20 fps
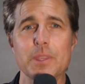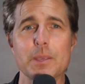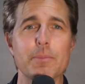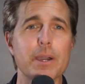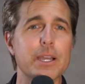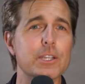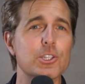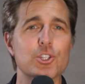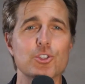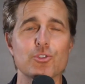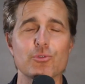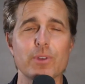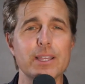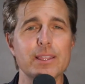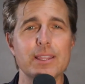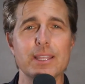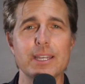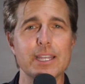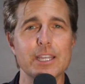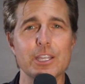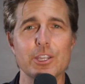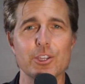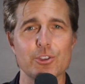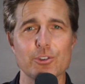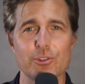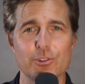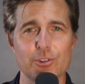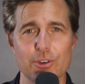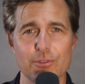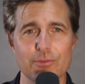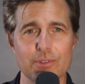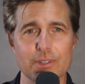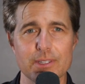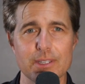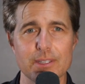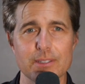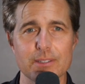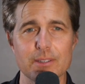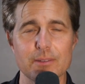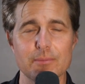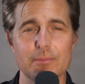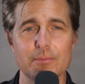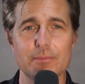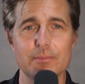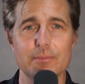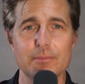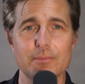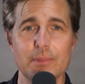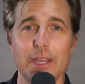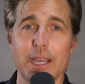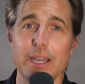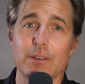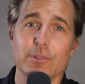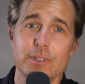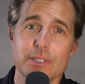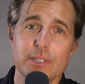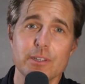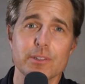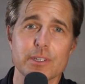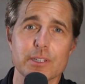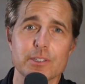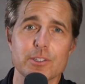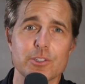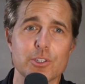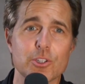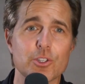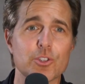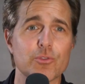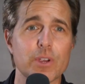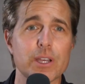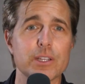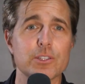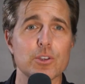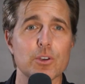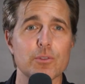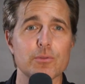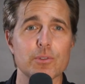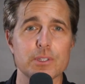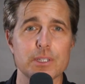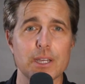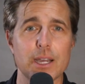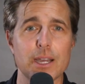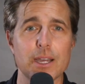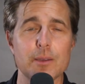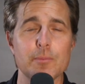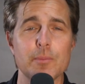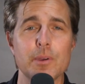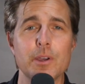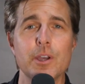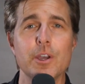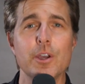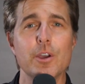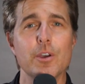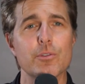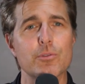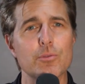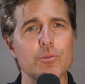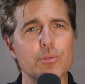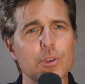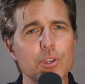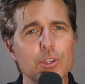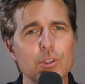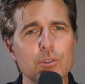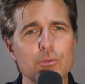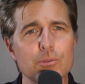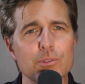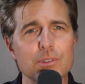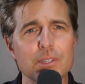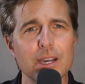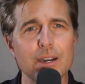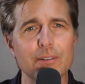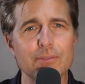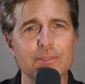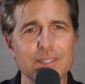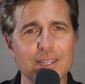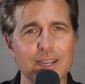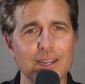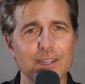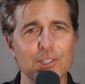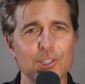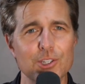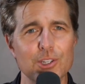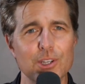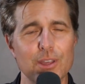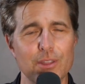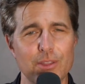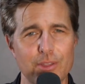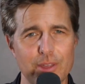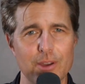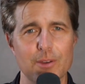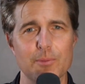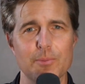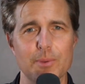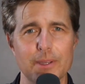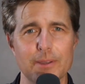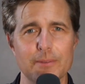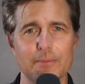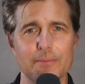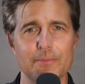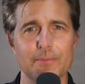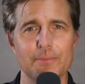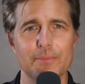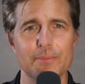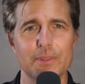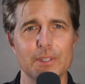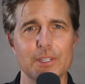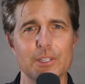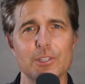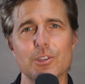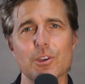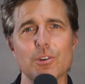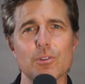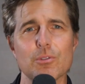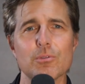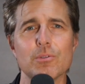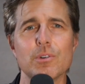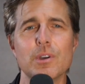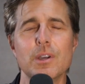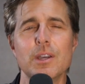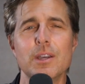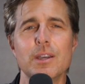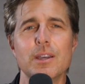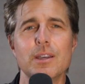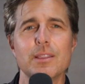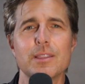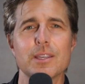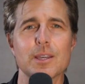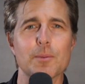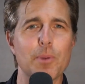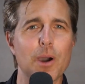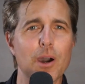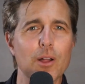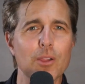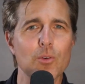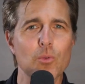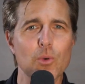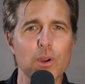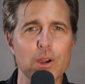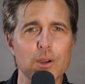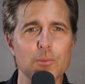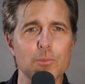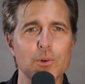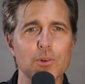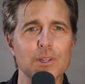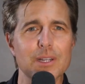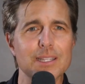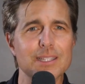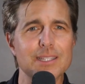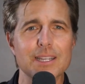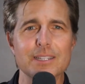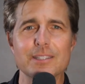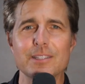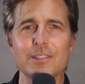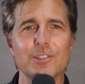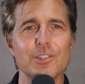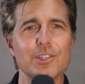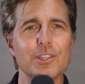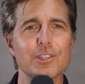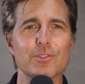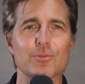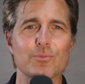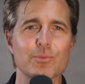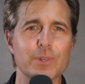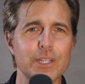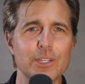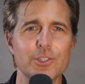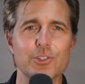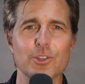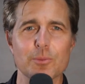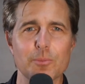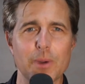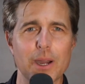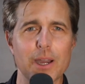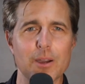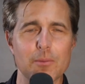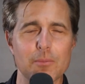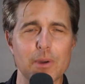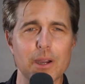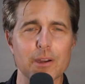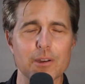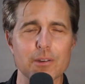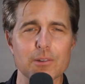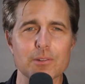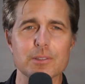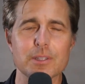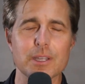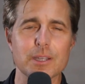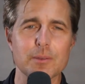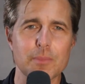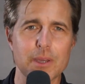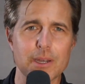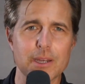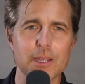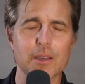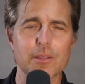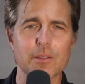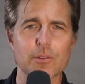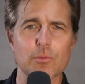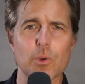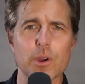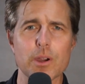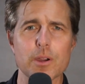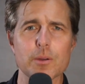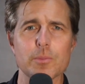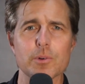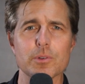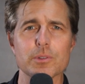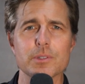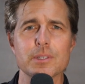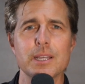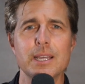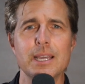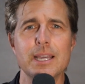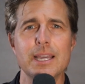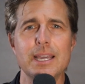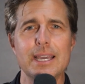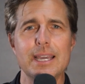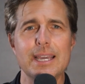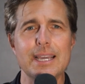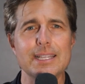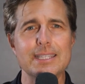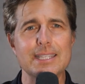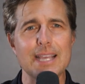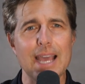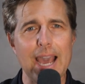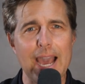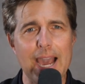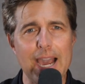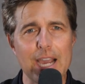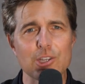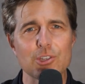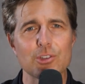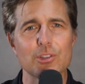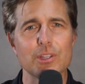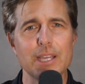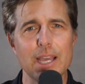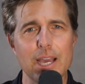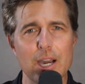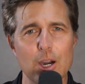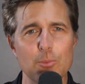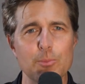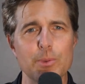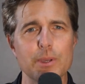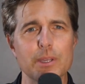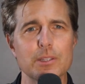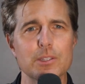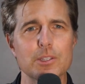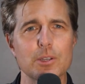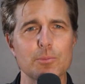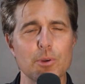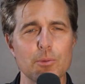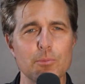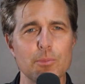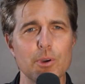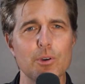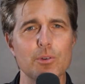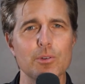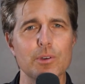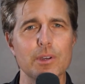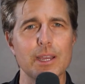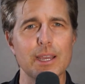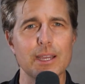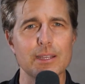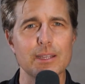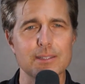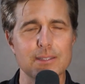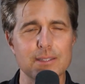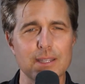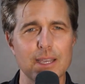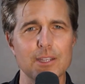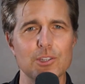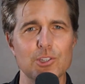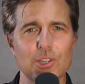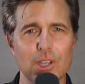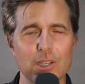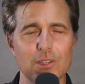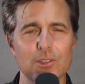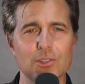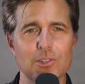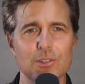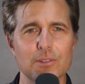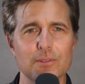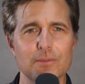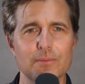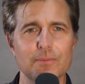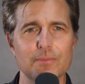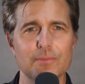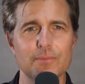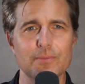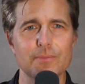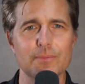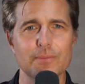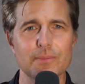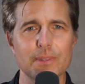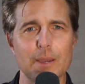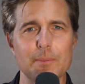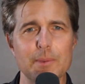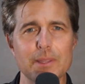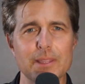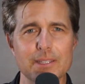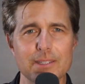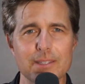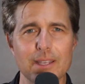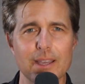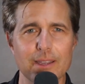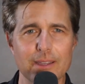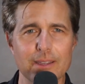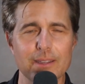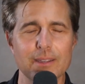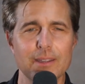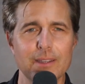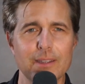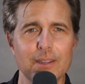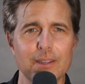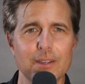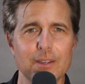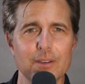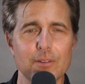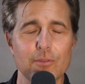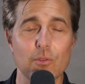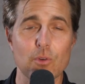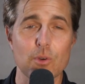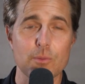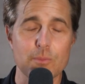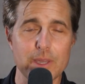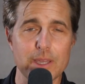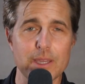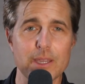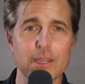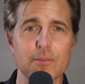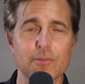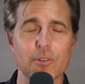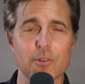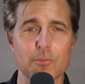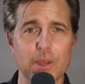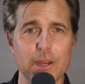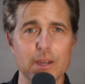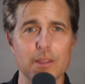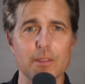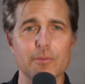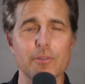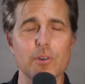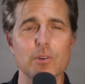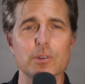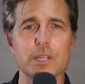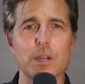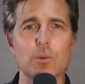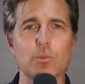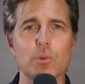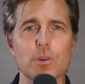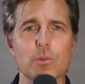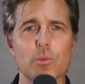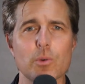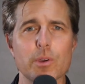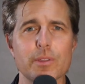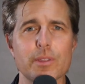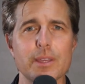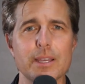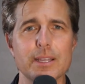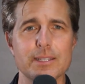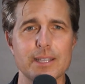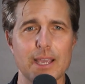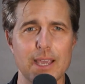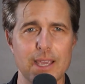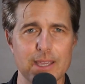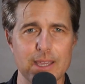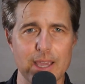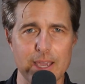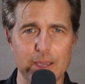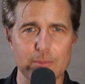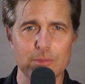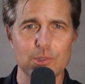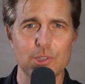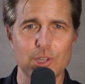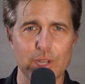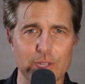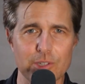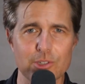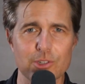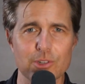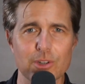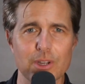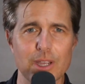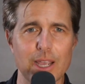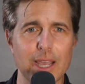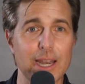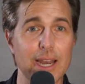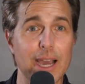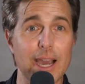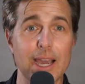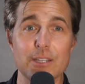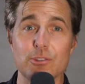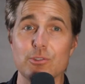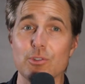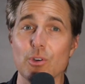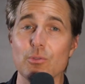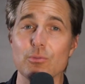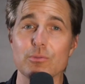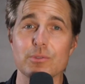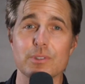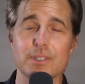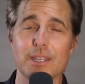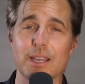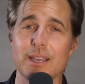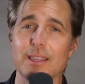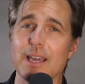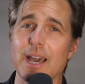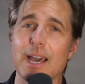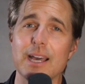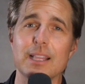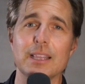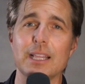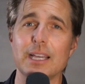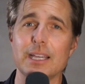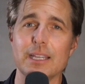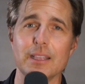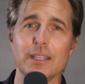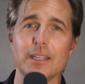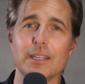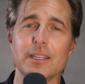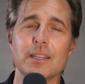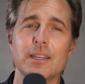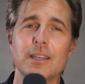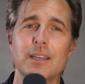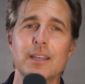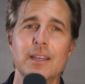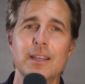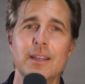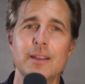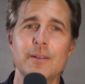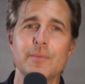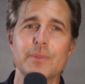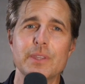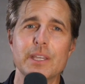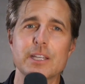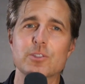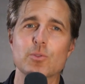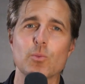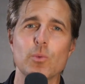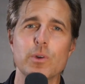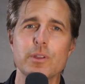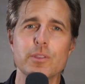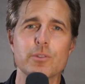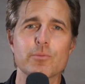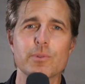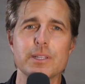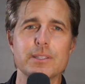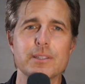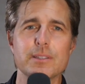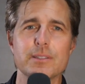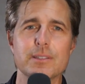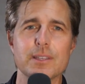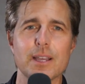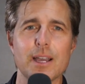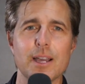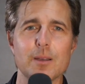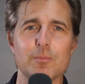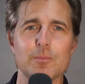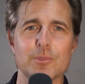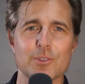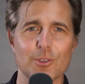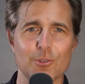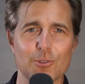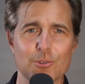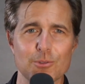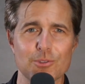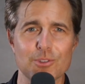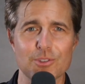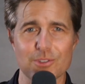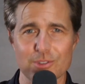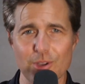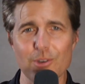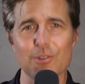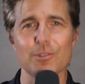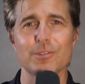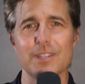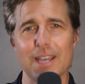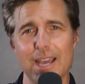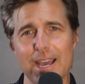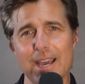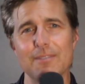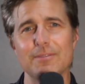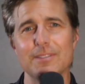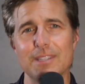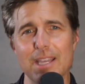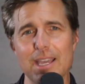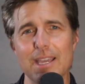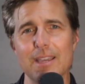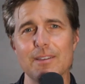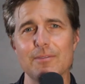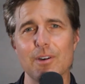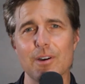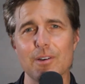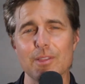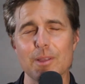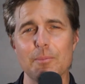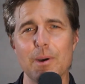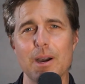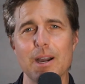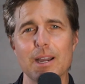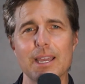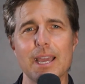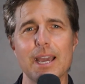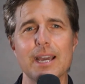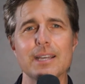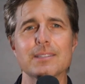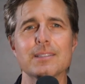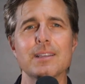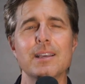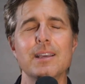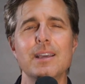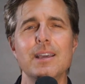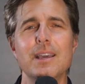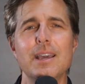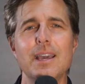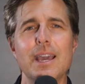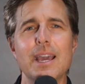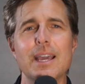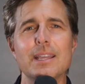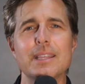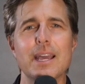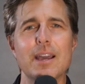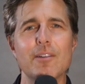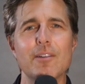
by strengthening your nervous system and resilience to stress over time through the use of touch therapy. So the Apollo wearable doesn't just read your biomarkers like many other wearables, it's actually helping to promote a state change. I mean, this tech for me and for many of the folks I work with is a game changer, and I don't say that lightly. It's one of the reasons I'm so stoked to have Dave on the podcast and to